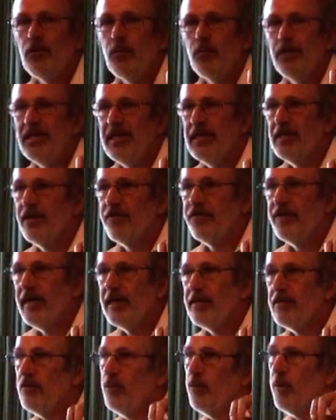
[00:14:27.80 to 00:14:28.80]
do we need the
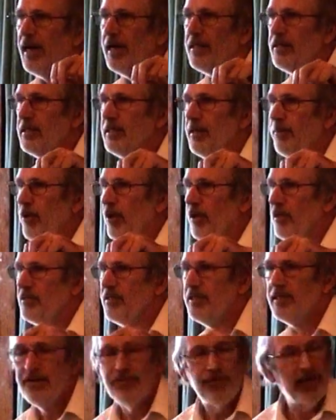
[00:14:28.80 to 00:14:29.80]
fat? Why do the
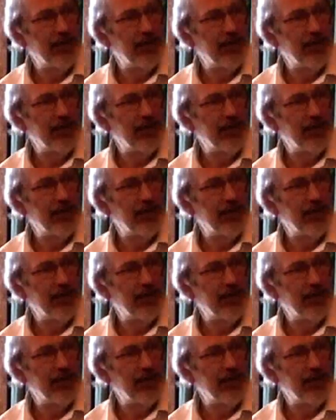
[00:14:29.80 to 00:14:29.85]
birds need the